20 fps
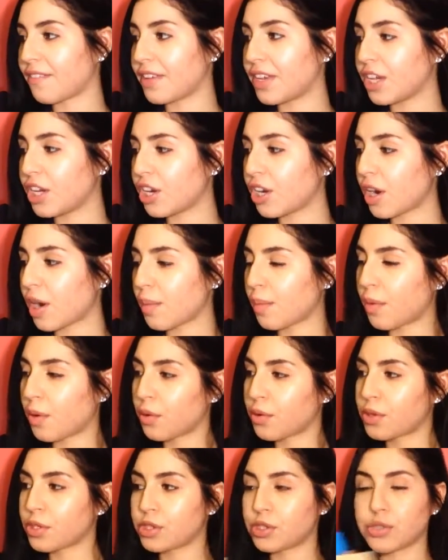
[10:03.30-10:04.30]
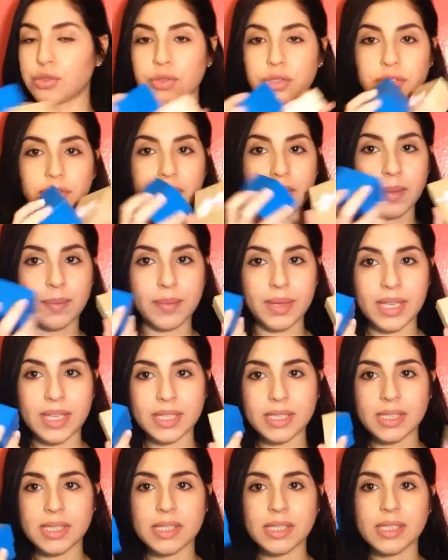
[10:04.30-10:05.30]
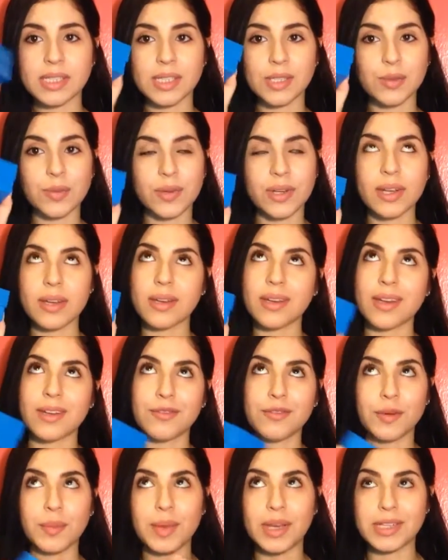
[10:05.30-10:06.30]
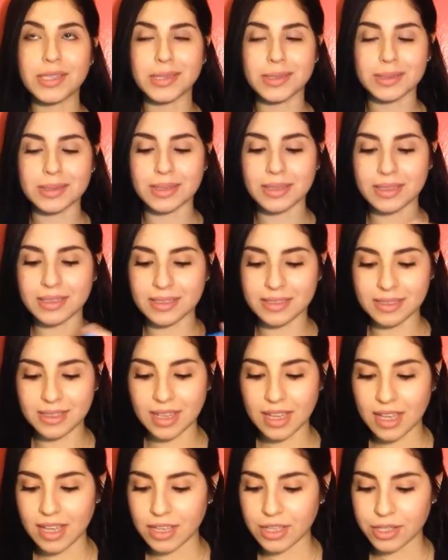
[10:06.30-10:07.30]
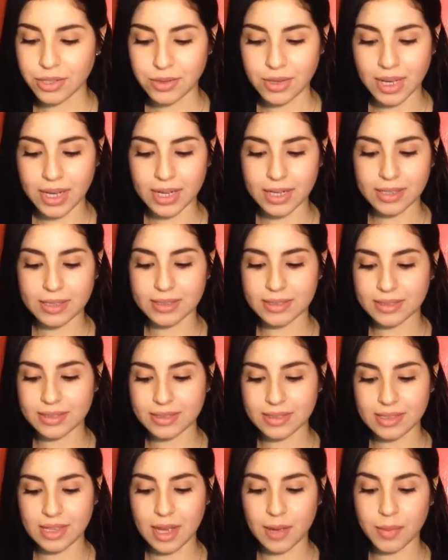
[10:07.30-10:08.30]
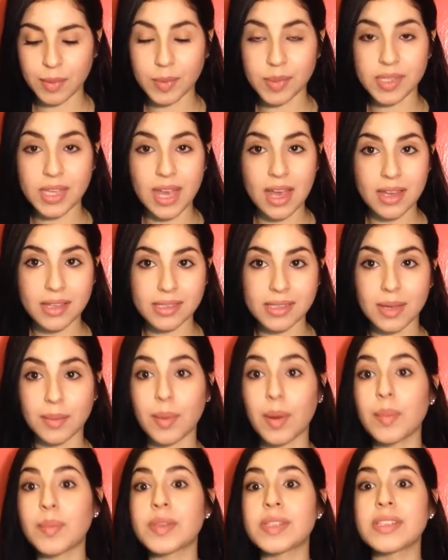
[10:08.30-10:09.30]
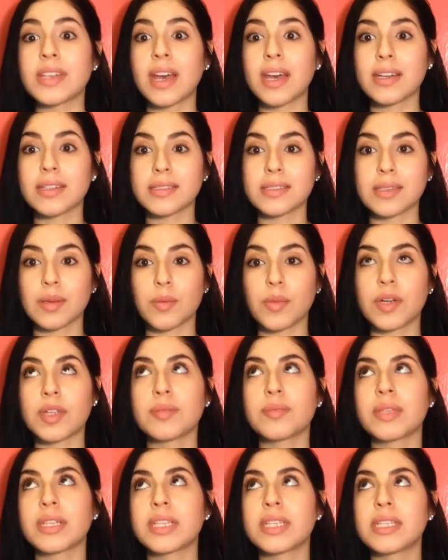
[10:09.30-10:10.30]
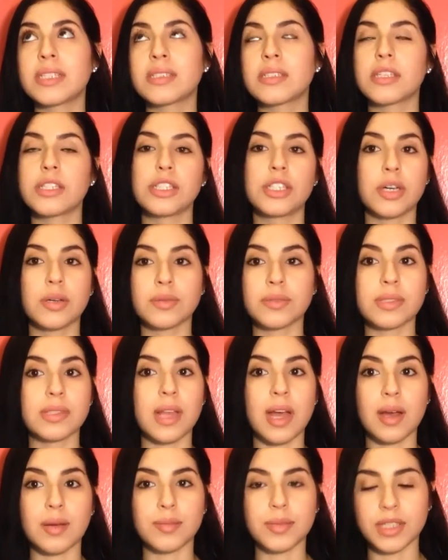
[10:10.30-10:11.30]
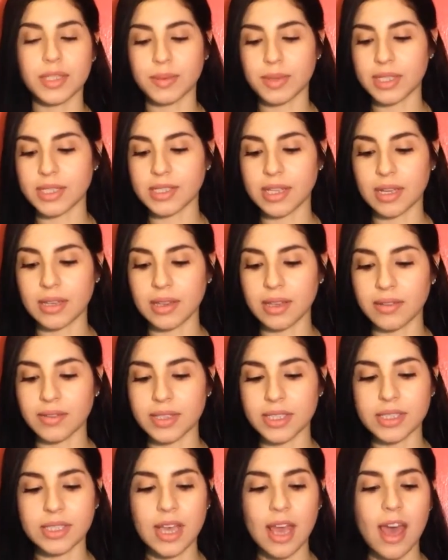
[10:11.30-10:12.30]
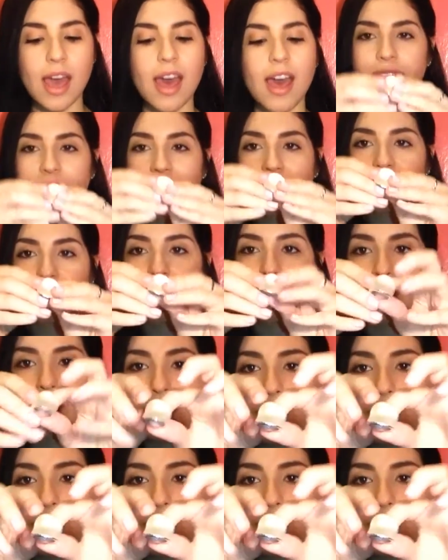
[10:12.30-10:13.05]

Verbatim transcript: here are both jewelry pieces. This one again from HSN. You guys, I'm obsessed. I'm obsessed. Someone please don't stop me because I love it. I got this